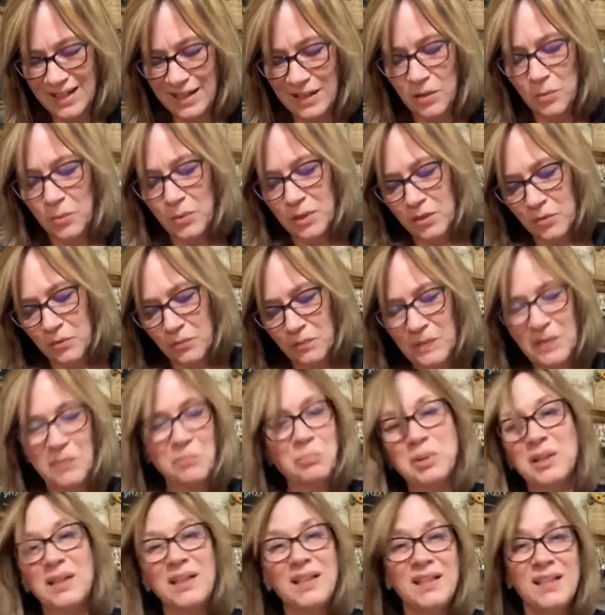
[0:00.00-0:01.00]
And I don't want to
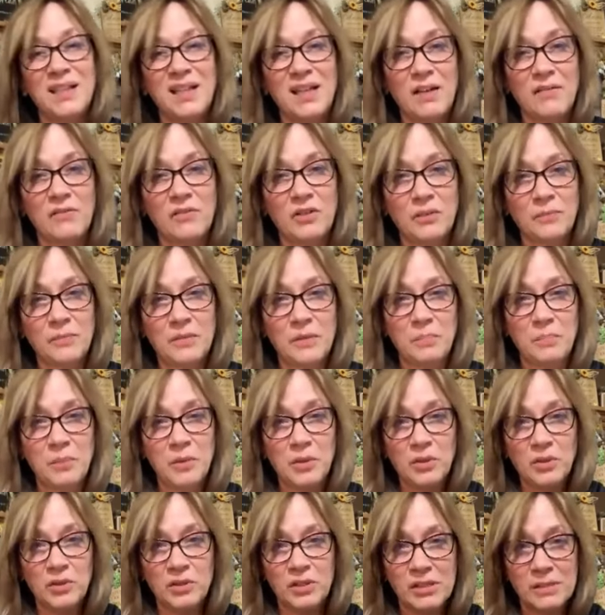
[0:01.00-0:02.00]
completely cover up the
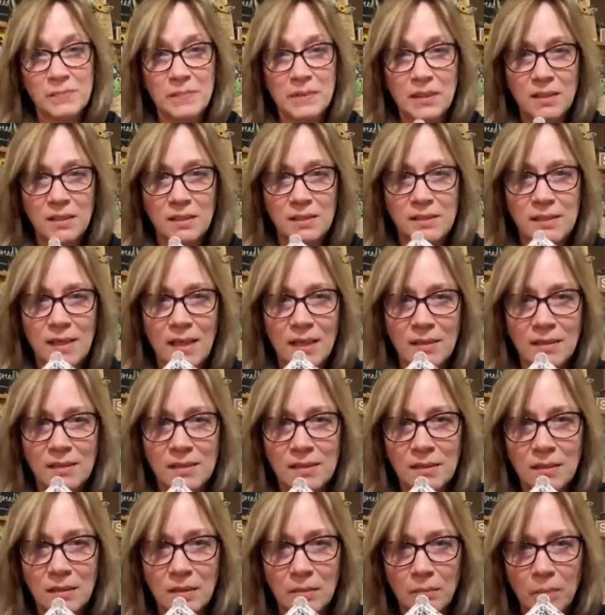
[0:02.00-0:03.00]
birds because
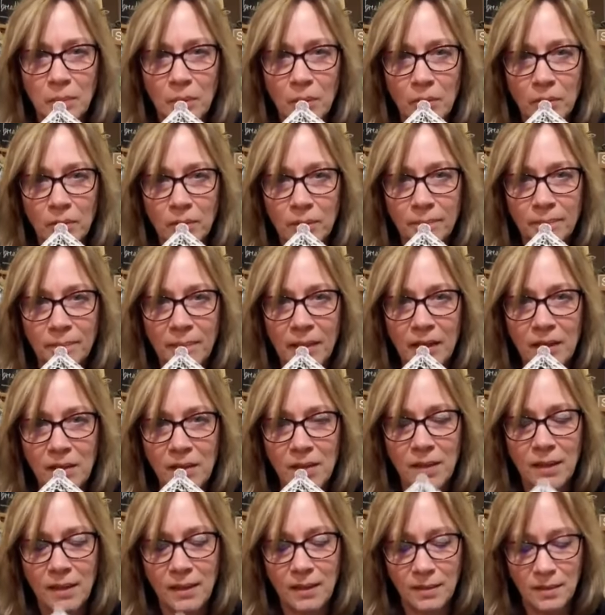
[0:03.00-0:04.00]
that's an important
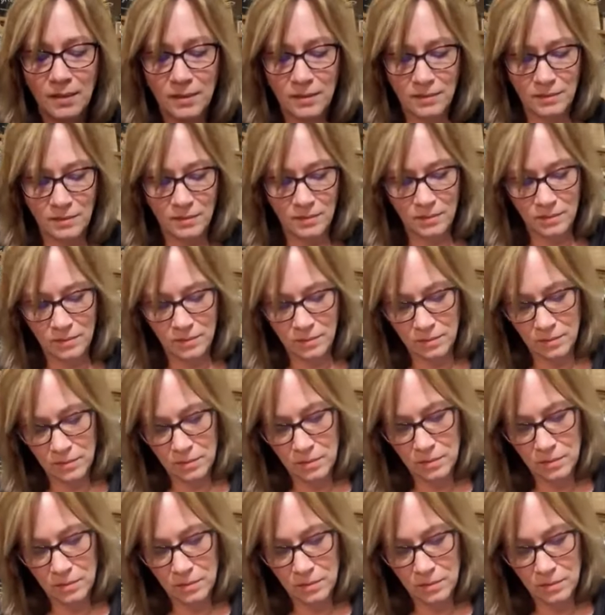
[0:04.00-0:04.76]
part on here.